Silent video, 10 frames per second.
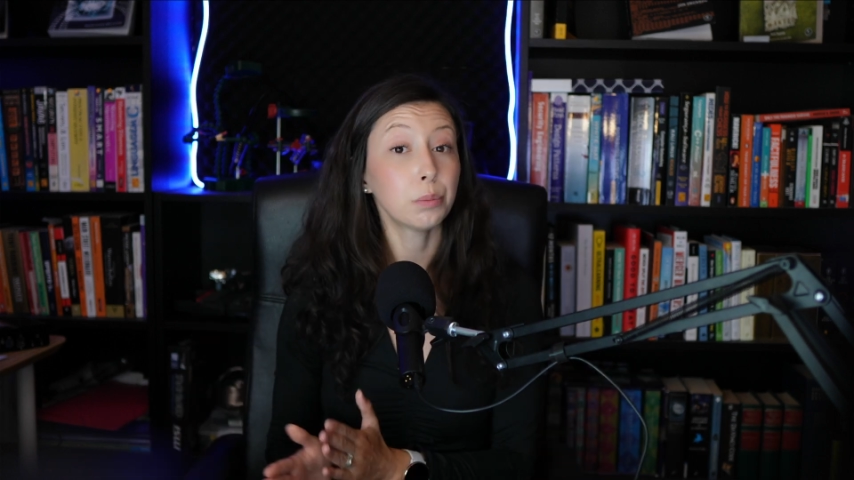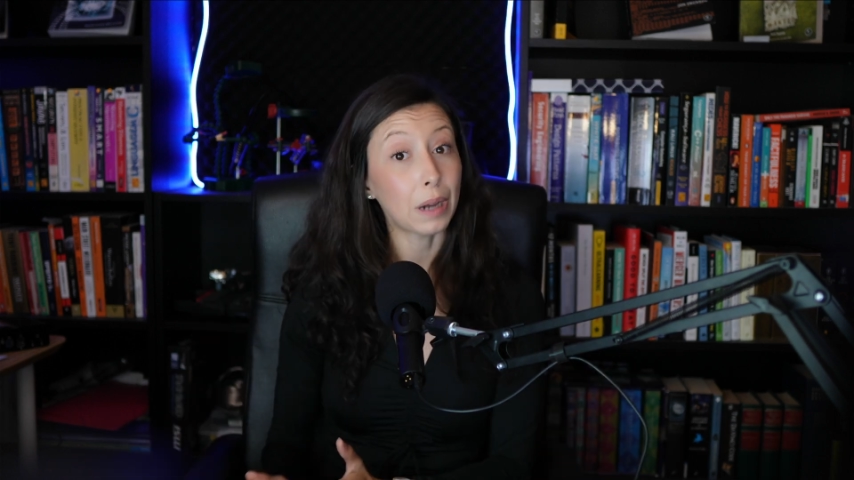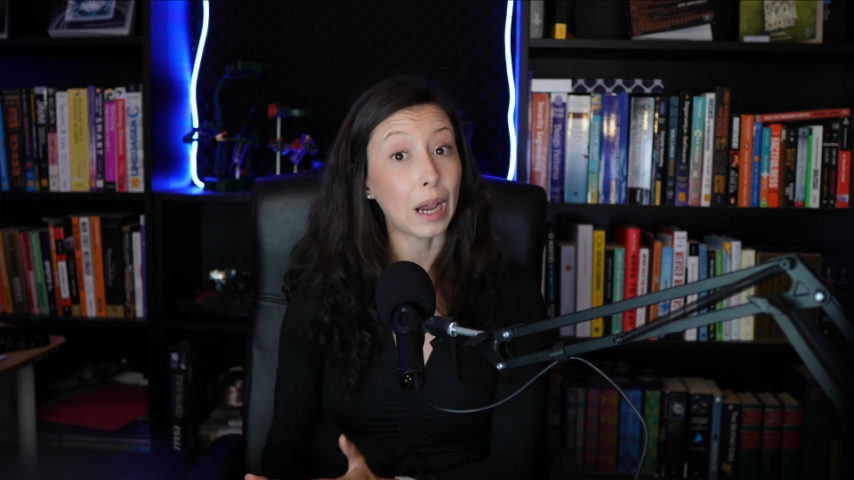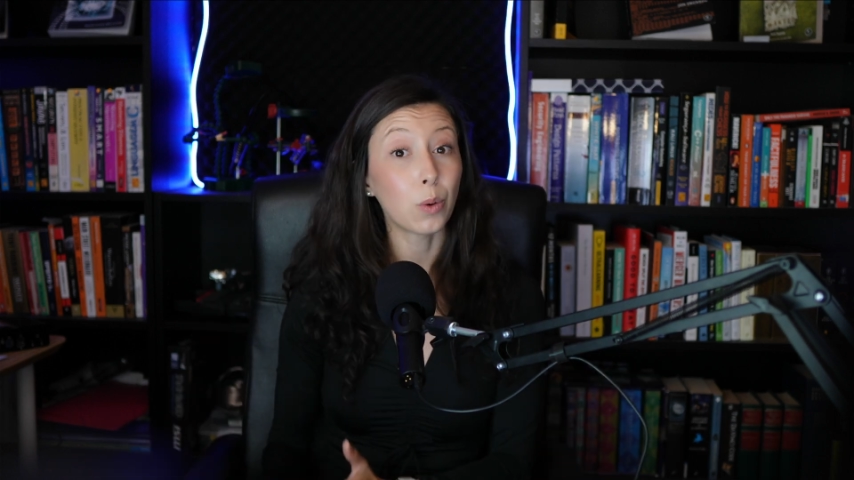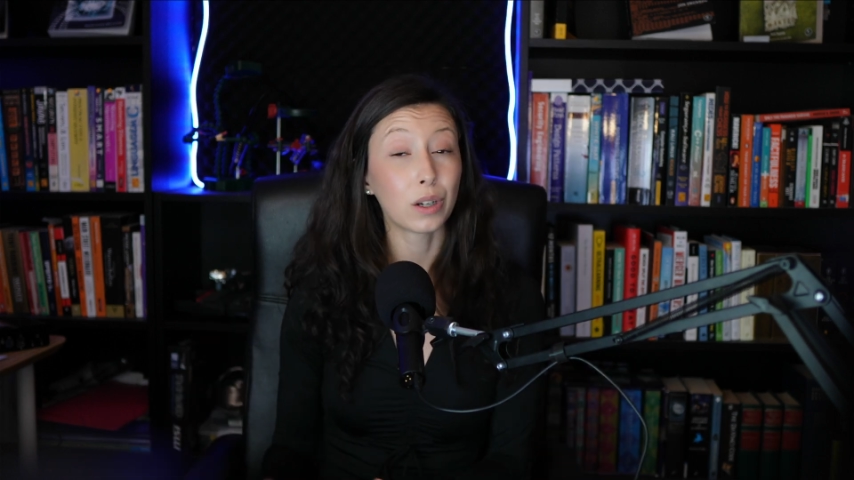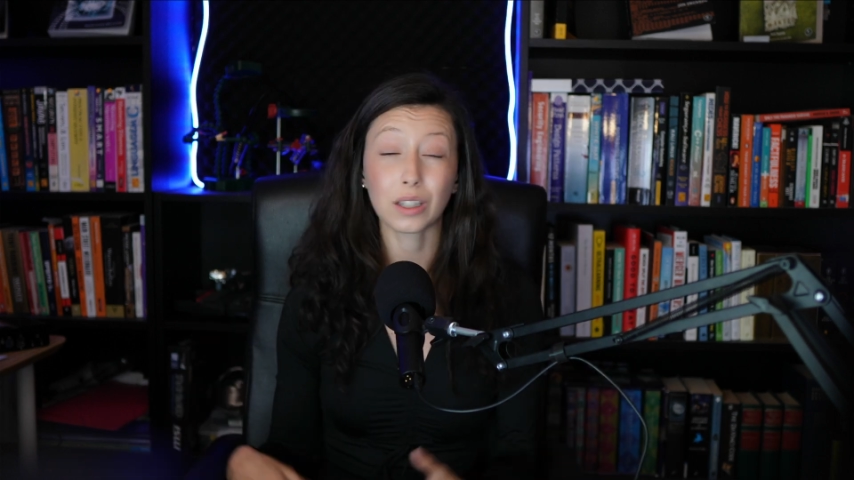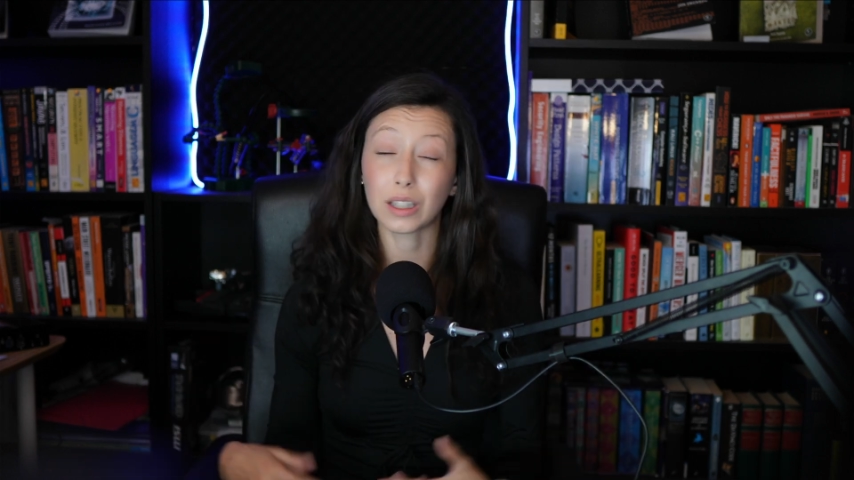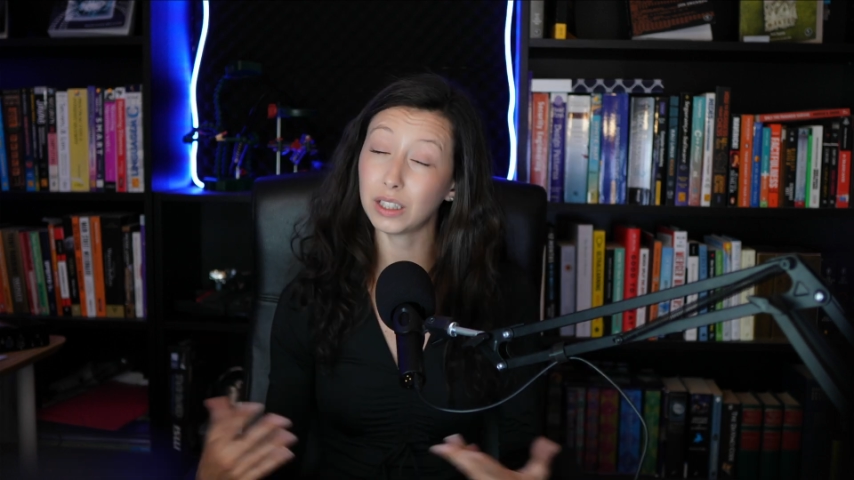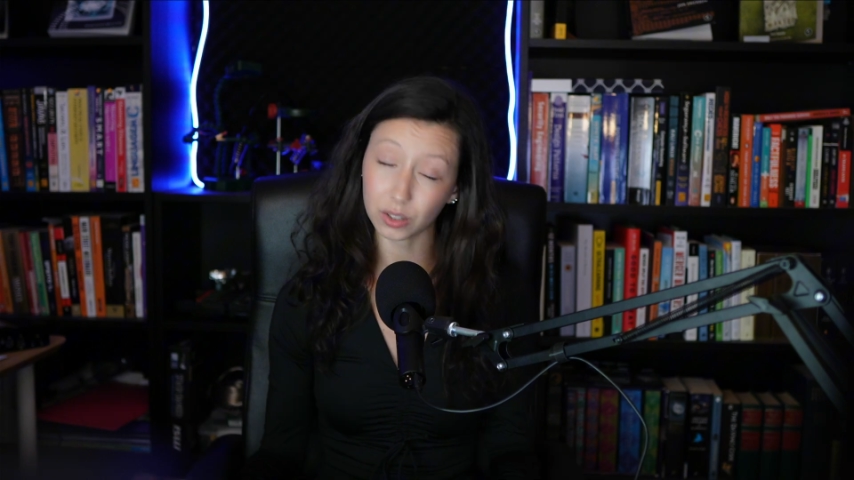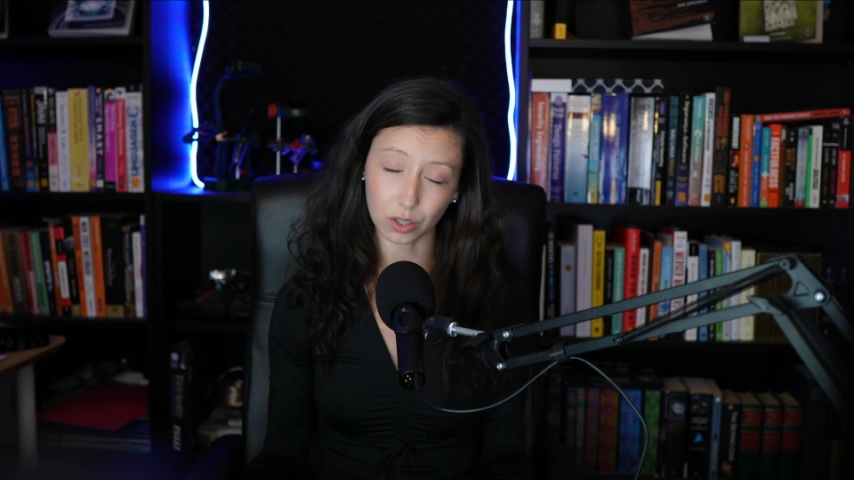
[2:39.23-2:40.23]
power
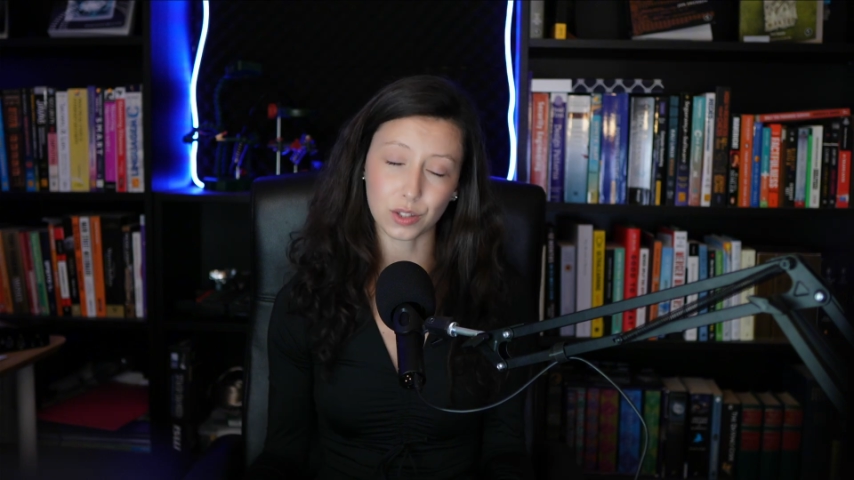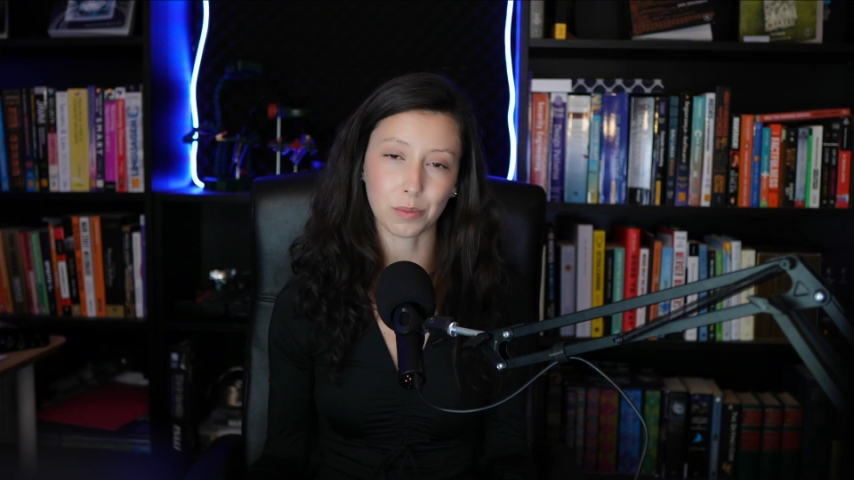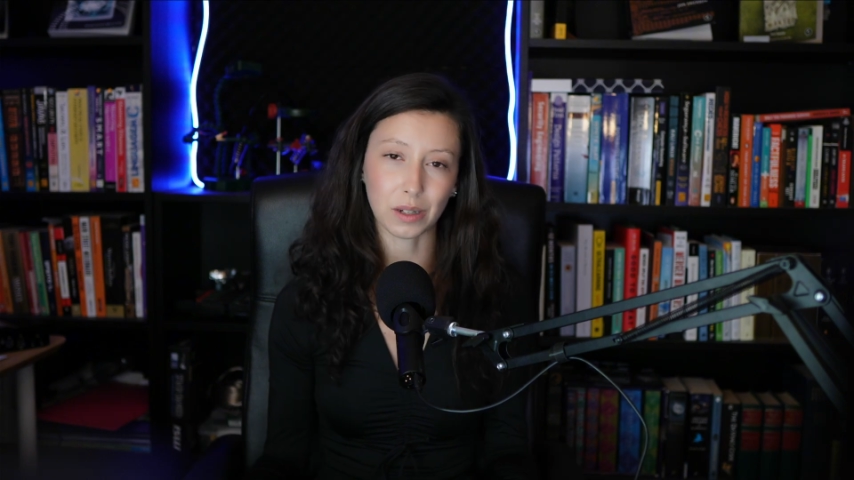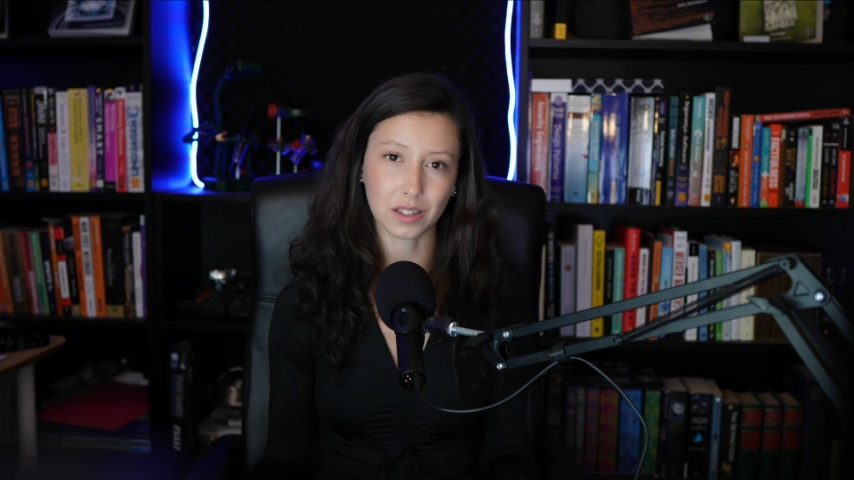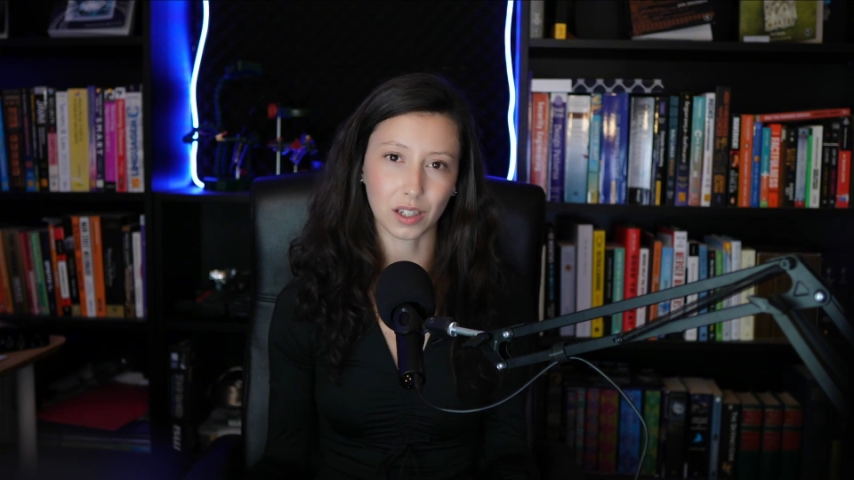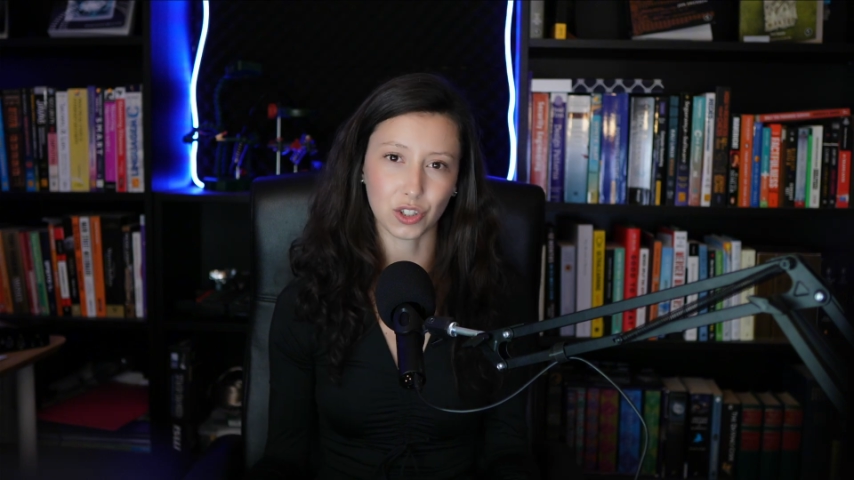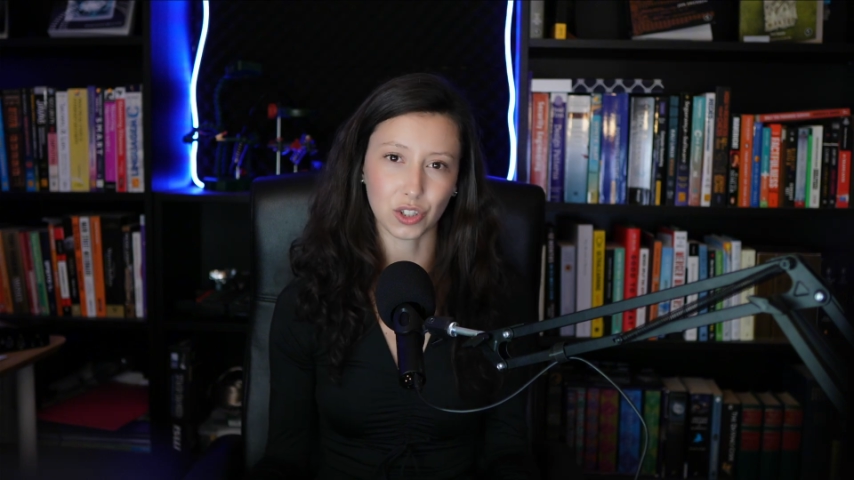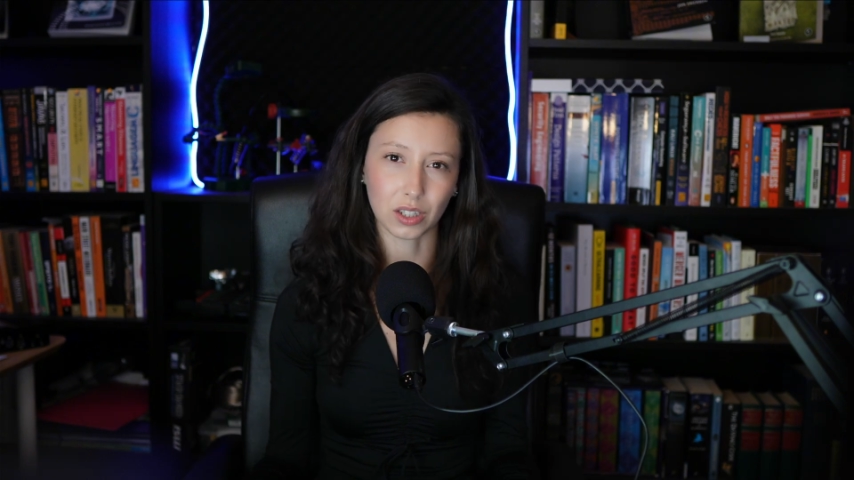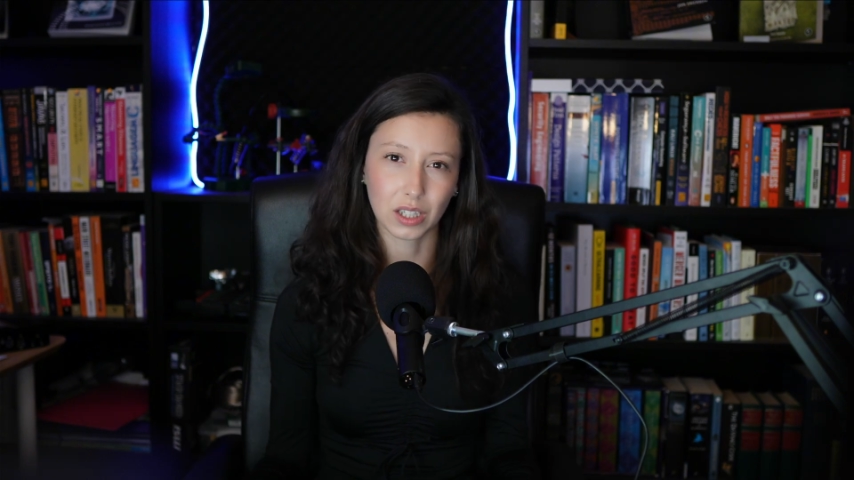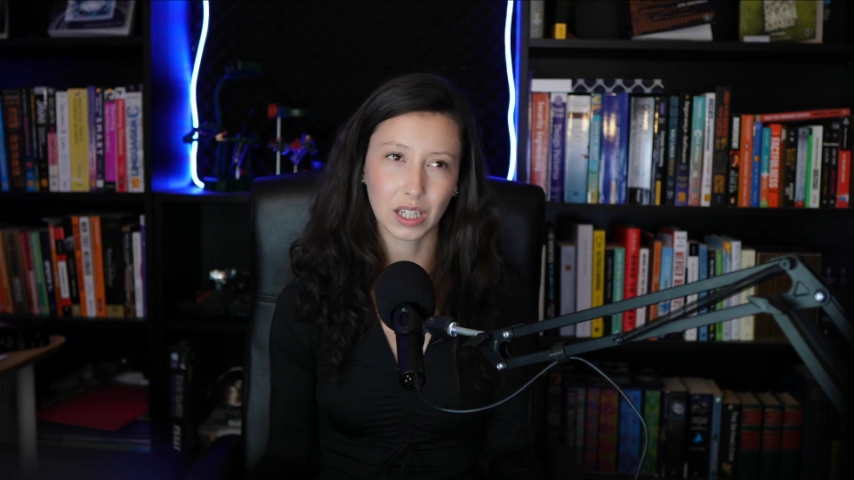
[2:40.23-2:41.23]
and
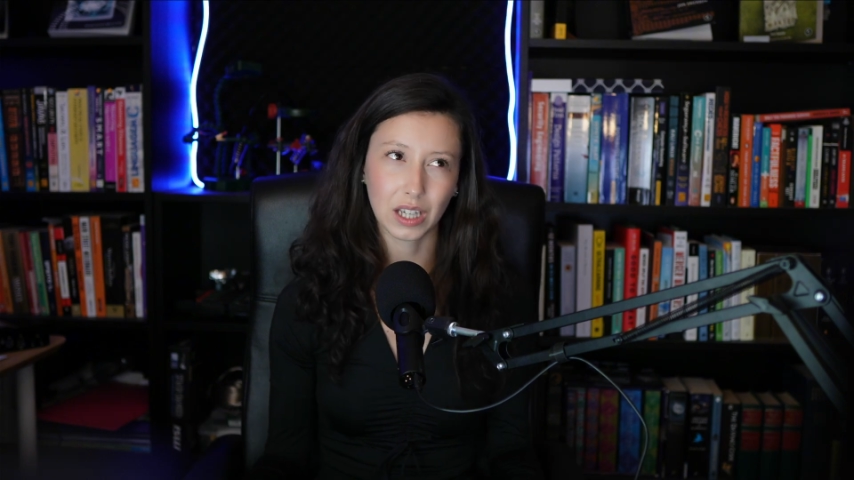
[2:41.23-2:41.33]
customization.